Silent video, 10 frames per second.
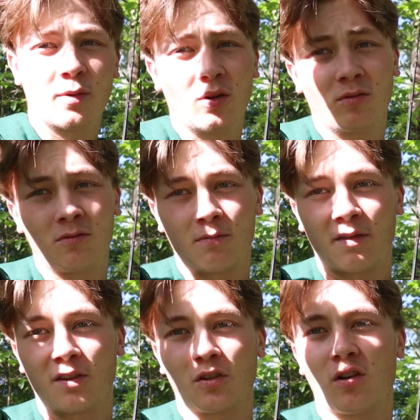about my
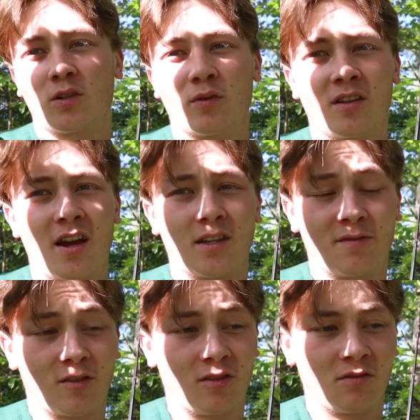fishing rods with you guys
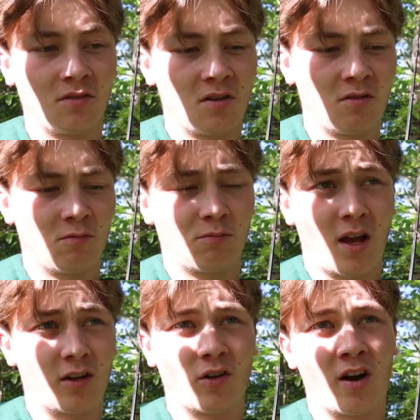for,
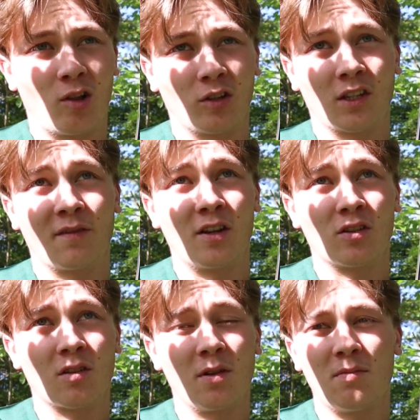I don't know how long this video
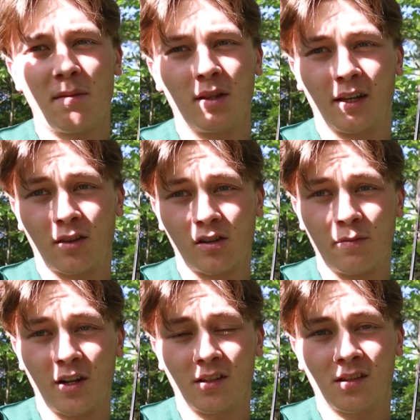is going to be, maybe like 30
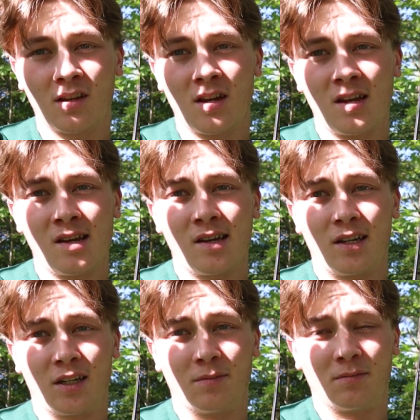minutes.
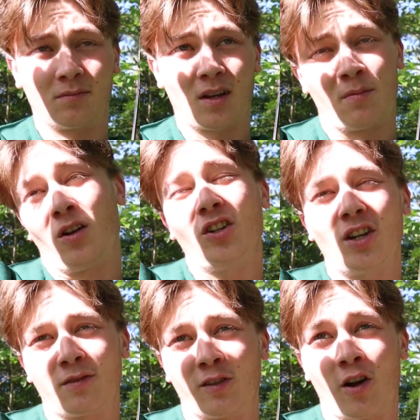I
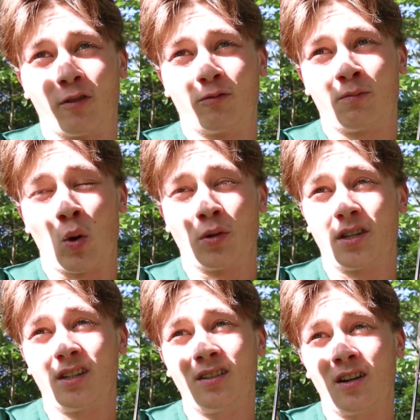apologize for not
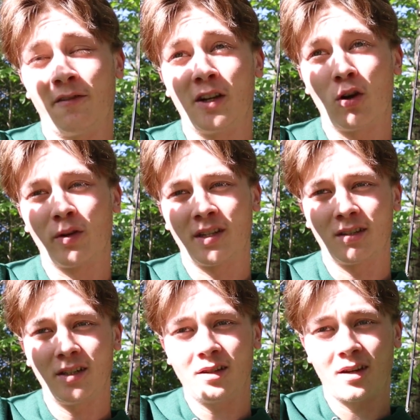posting a video
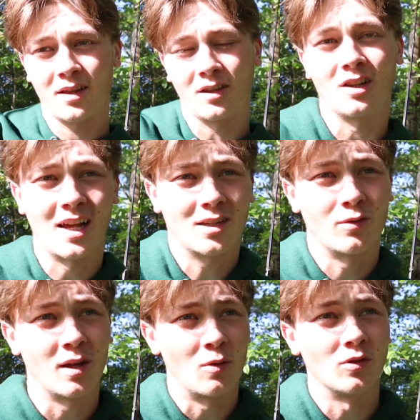recently. I think the last
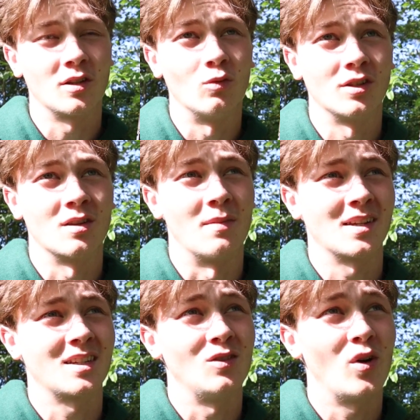one I posted was the
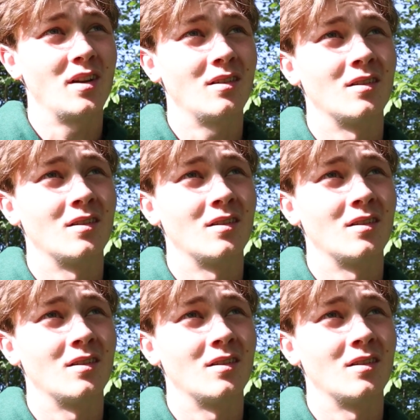musky one.